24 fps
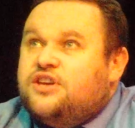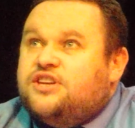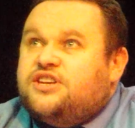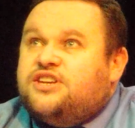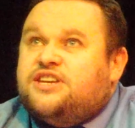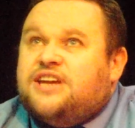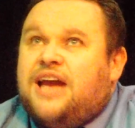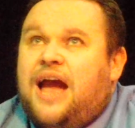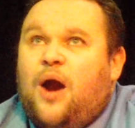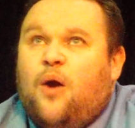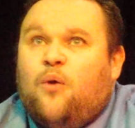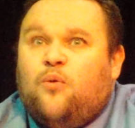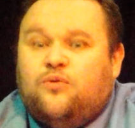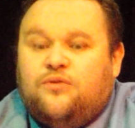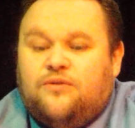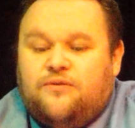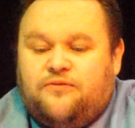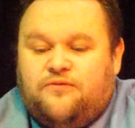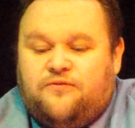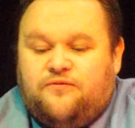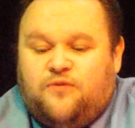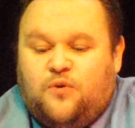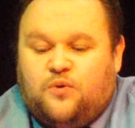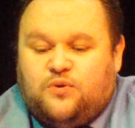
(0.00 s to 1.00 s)
The sound
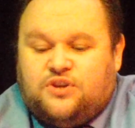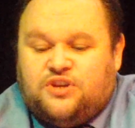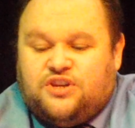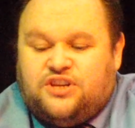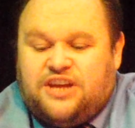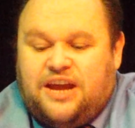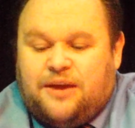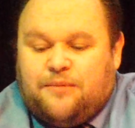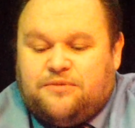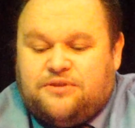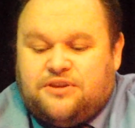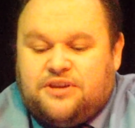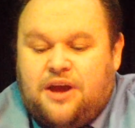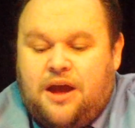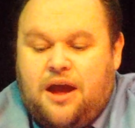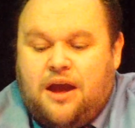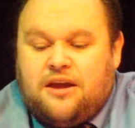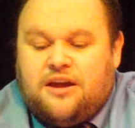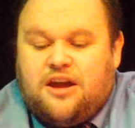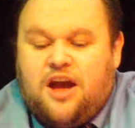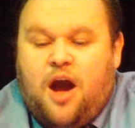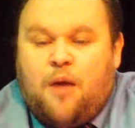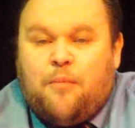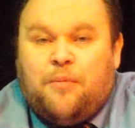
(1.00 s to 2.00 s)
of footsteps
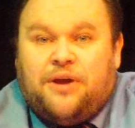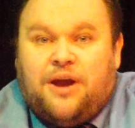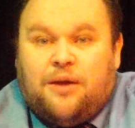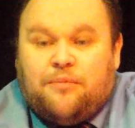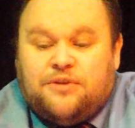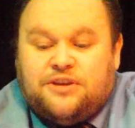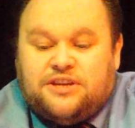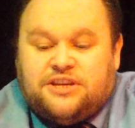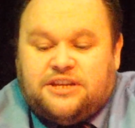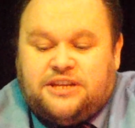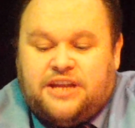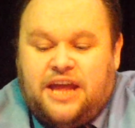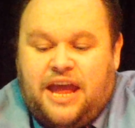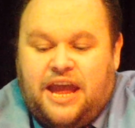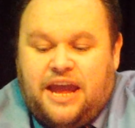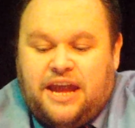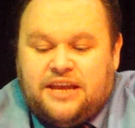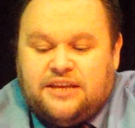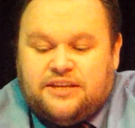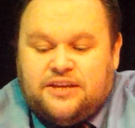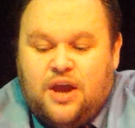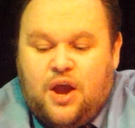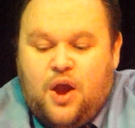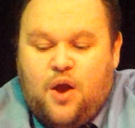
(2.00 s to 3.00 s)
coming up the
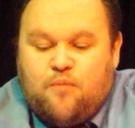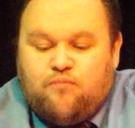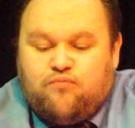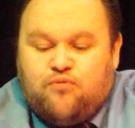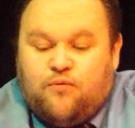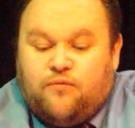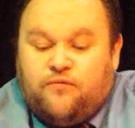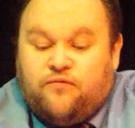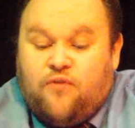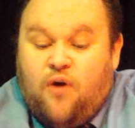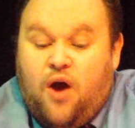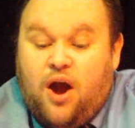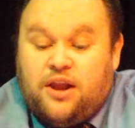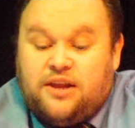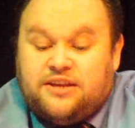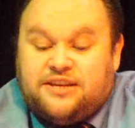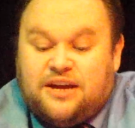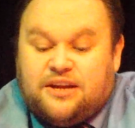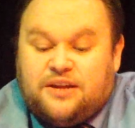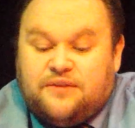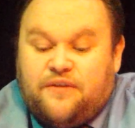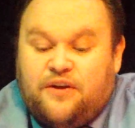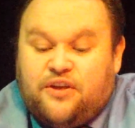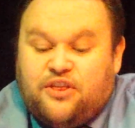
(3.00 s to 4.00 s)
stairs pulled
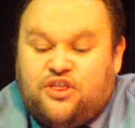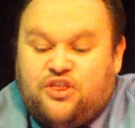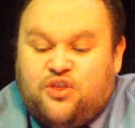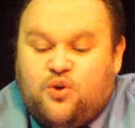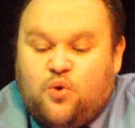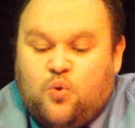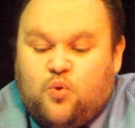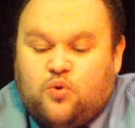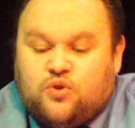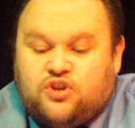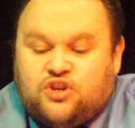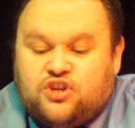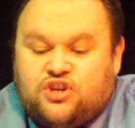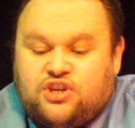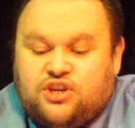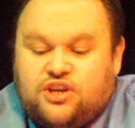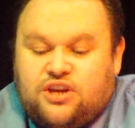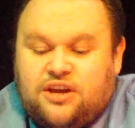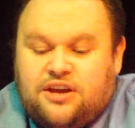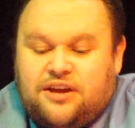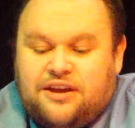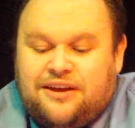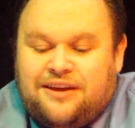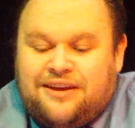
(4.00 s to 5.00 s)
Violet out of her
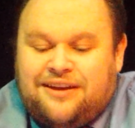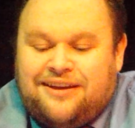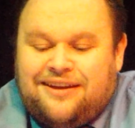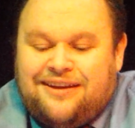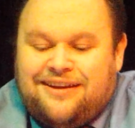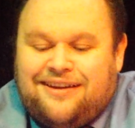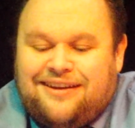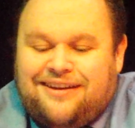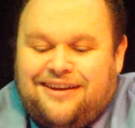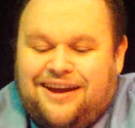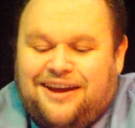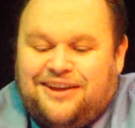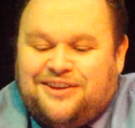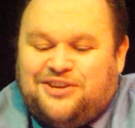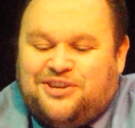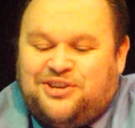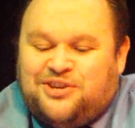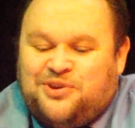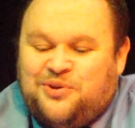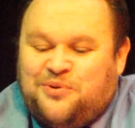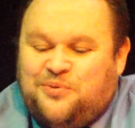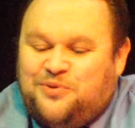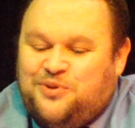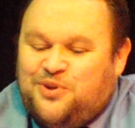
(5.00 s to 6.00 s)
thoughts, and
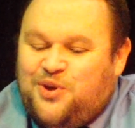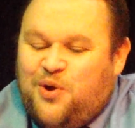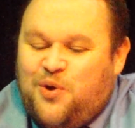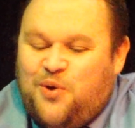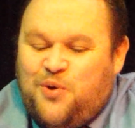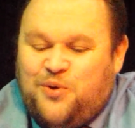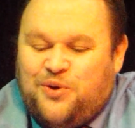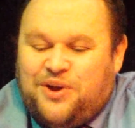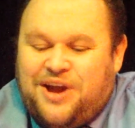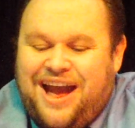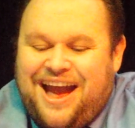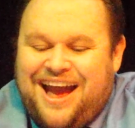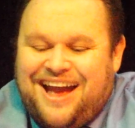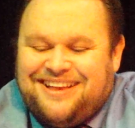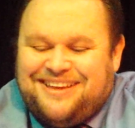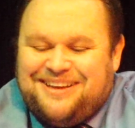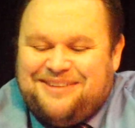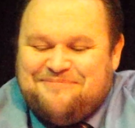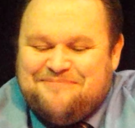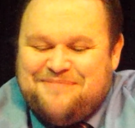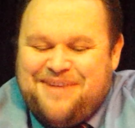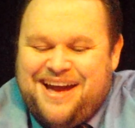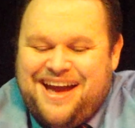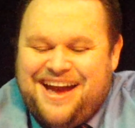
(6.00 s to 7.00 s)
soon the
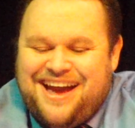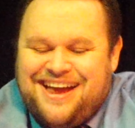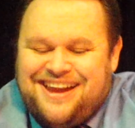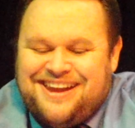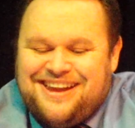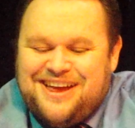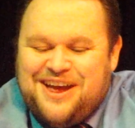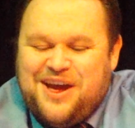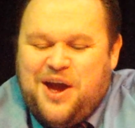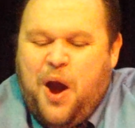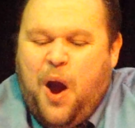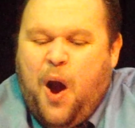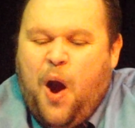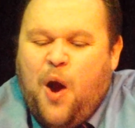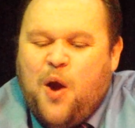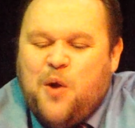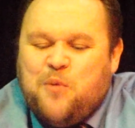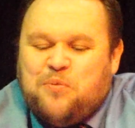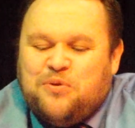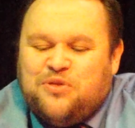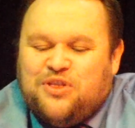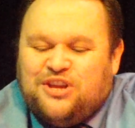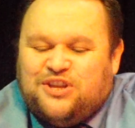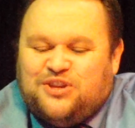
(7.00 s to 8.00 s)
hook-handed man
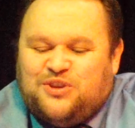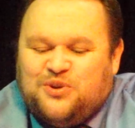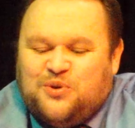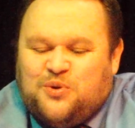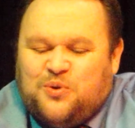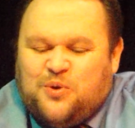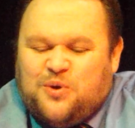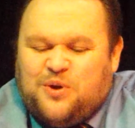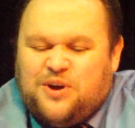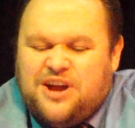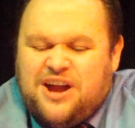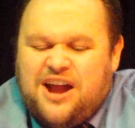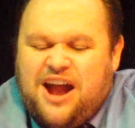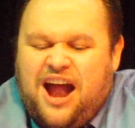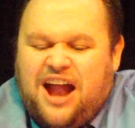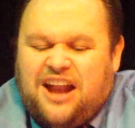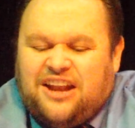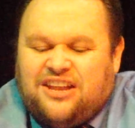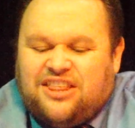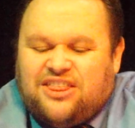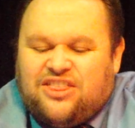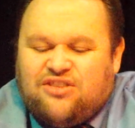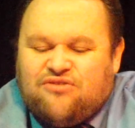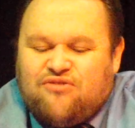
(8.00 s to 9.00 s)
opened the door
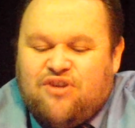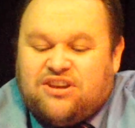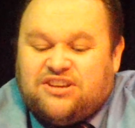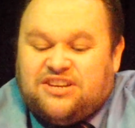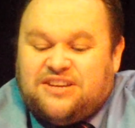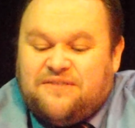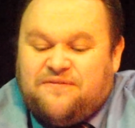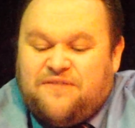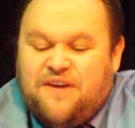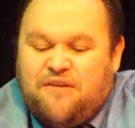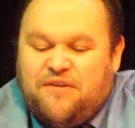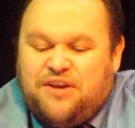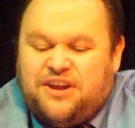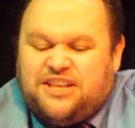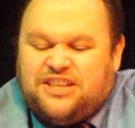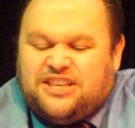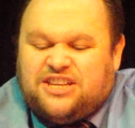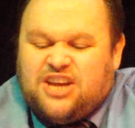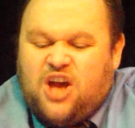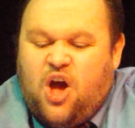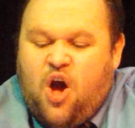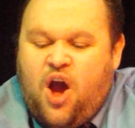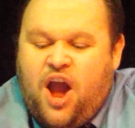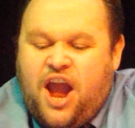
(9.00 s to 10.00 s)
and thrust a very
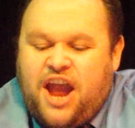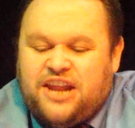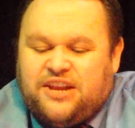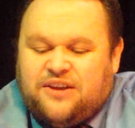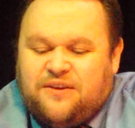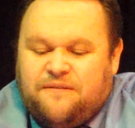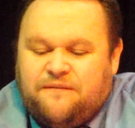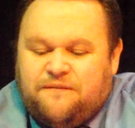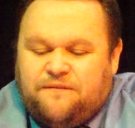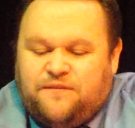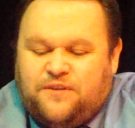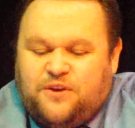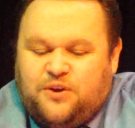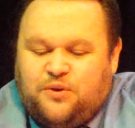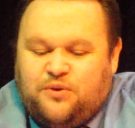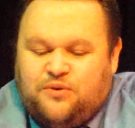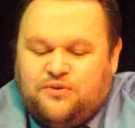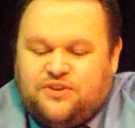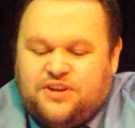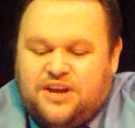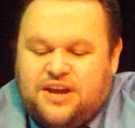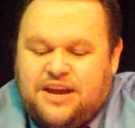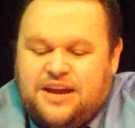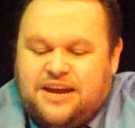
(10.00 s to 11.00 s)
tired,
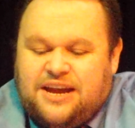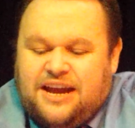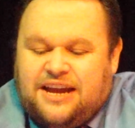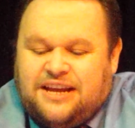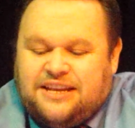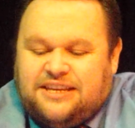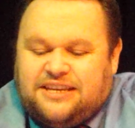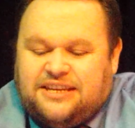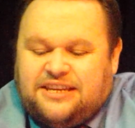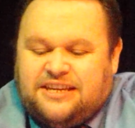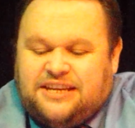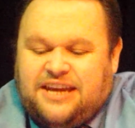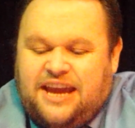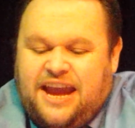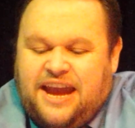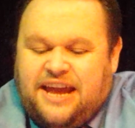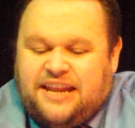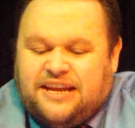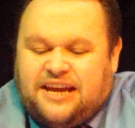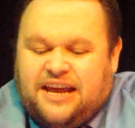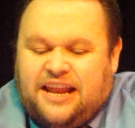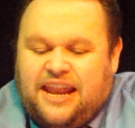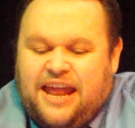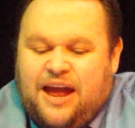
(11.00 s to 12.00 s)
confused and
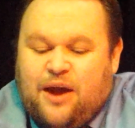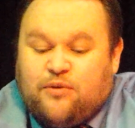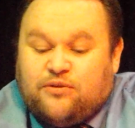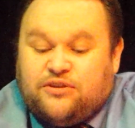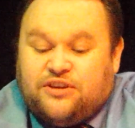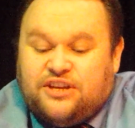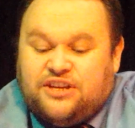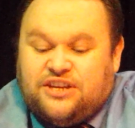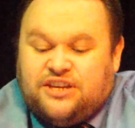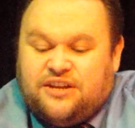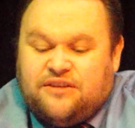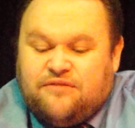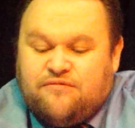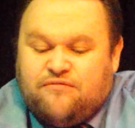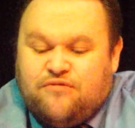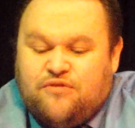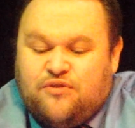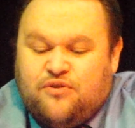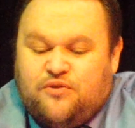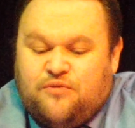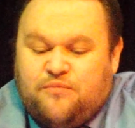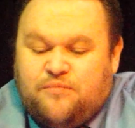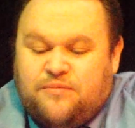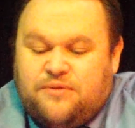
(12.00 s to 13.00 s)
scared Klaus into the
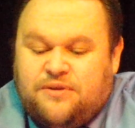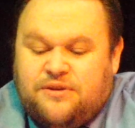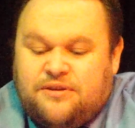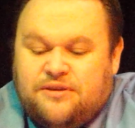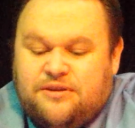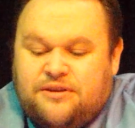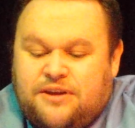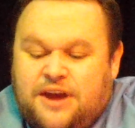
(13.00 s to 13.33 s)
room.